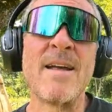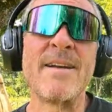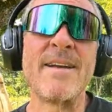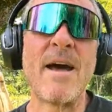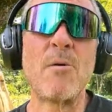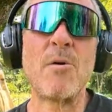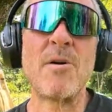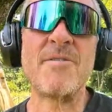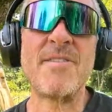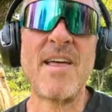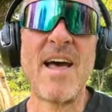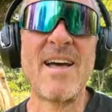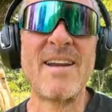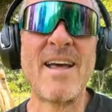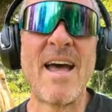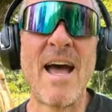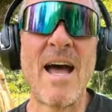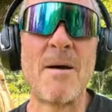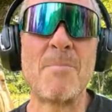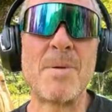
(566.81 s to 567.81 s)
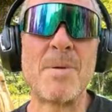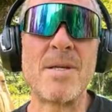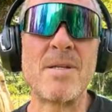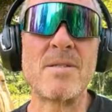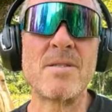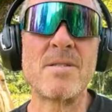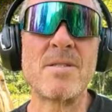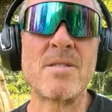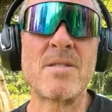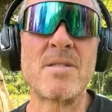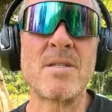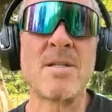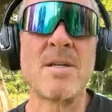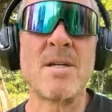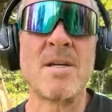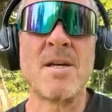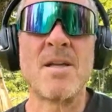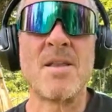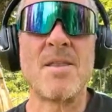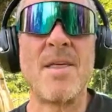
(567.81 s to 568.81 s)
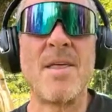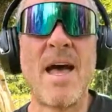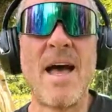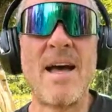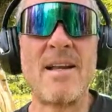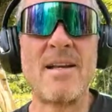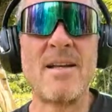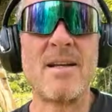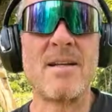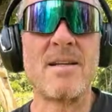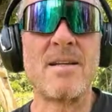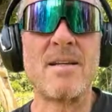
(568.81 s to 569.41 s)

Now, if that happens, that